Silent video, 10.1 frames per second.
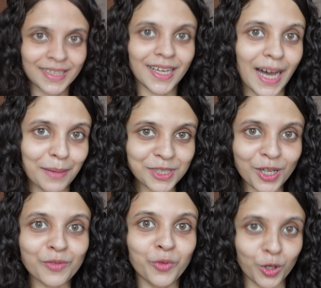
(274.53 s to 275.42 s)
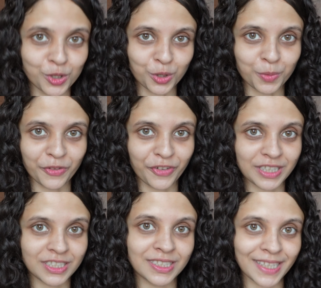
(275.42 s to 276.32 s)
The Amazon wardrobe
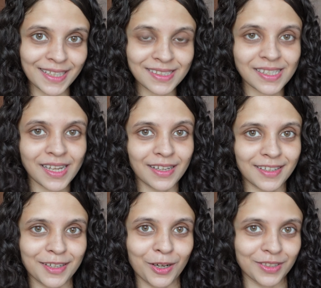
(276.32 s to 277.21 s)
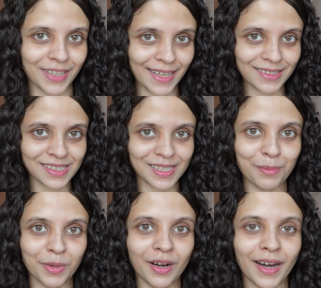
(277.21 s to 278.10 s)
refresh sale started on 9
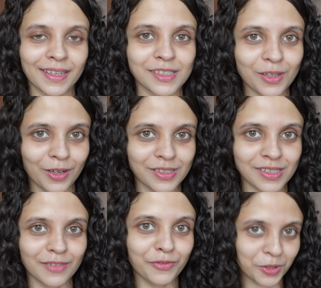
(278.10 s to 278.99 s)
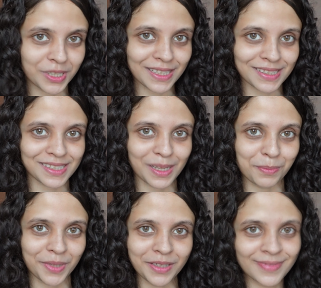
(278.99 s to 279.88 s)
December and is on till 14
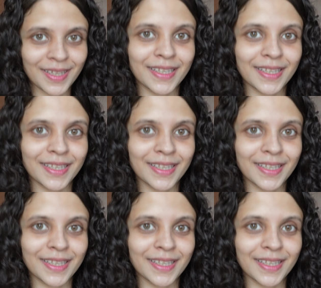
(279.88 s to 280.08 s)
December.